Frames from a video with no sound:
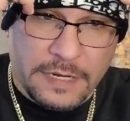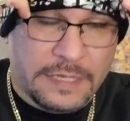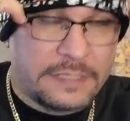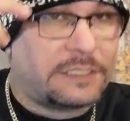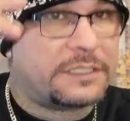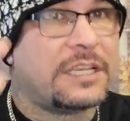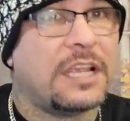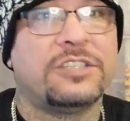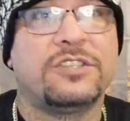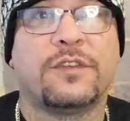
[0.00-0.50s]
It's
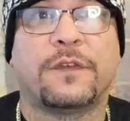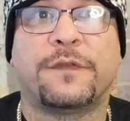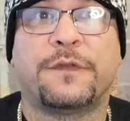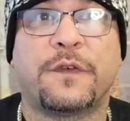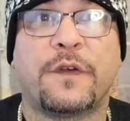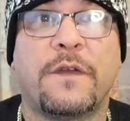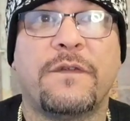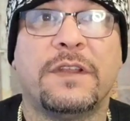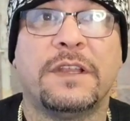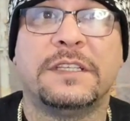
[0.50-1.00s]
such a
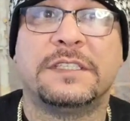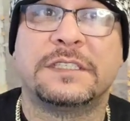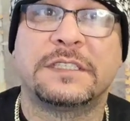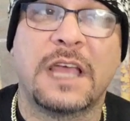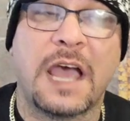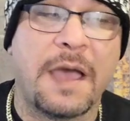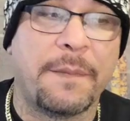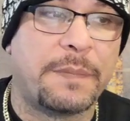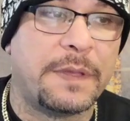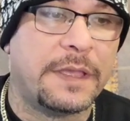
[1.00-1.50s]
frivolous
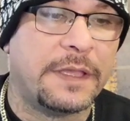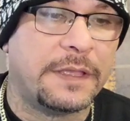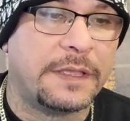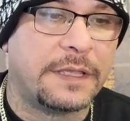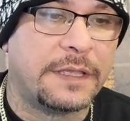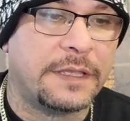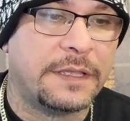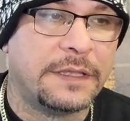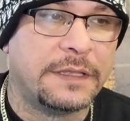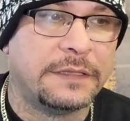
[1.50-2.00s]

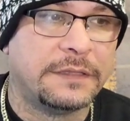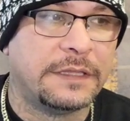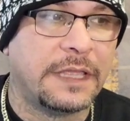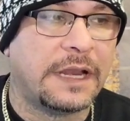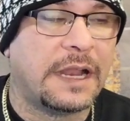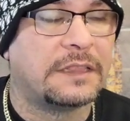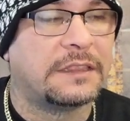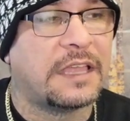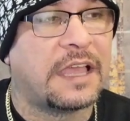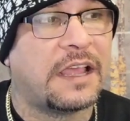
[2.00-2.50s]
topic
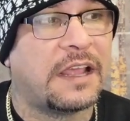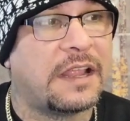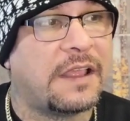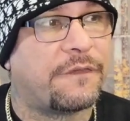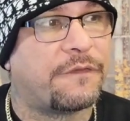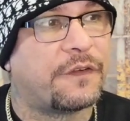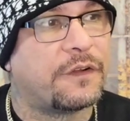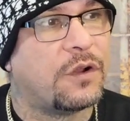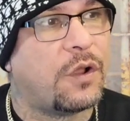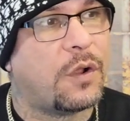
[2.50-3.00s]
that I thought,
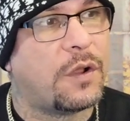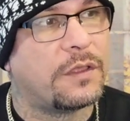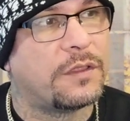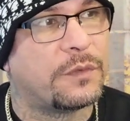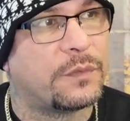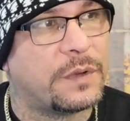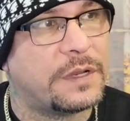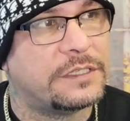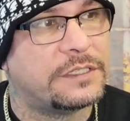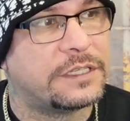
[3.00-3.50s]
if for no
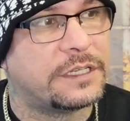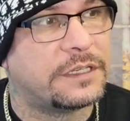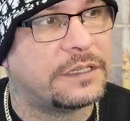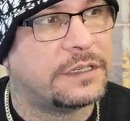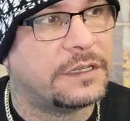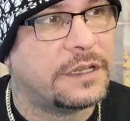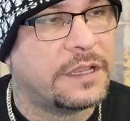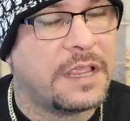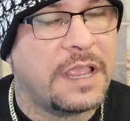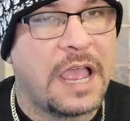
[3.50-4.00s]
other
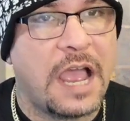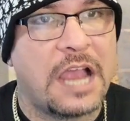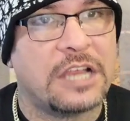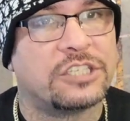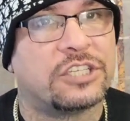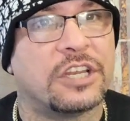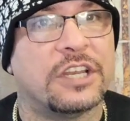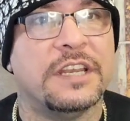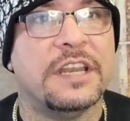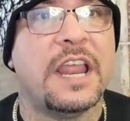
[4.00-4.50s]
reason, I
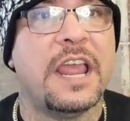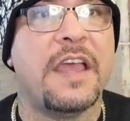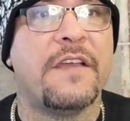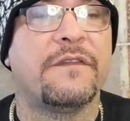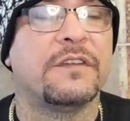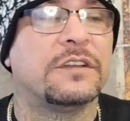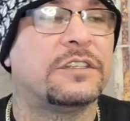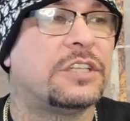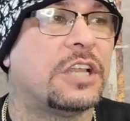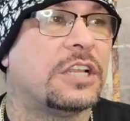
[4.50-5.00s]
should
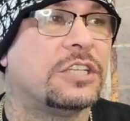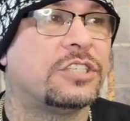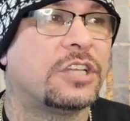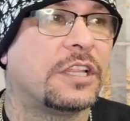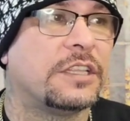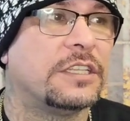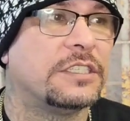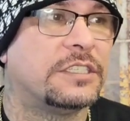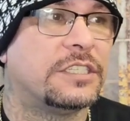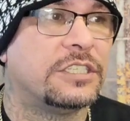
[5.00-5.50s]
never touch
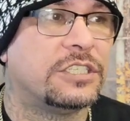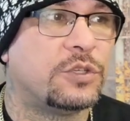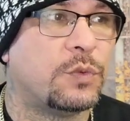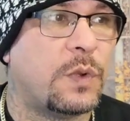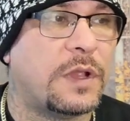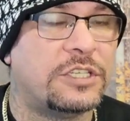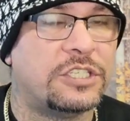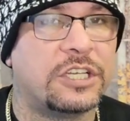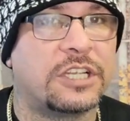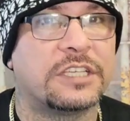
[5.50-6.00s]
on this
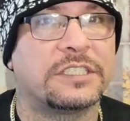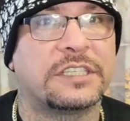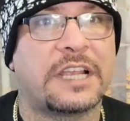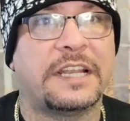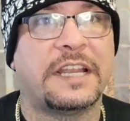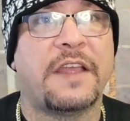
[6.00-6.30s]
situation because I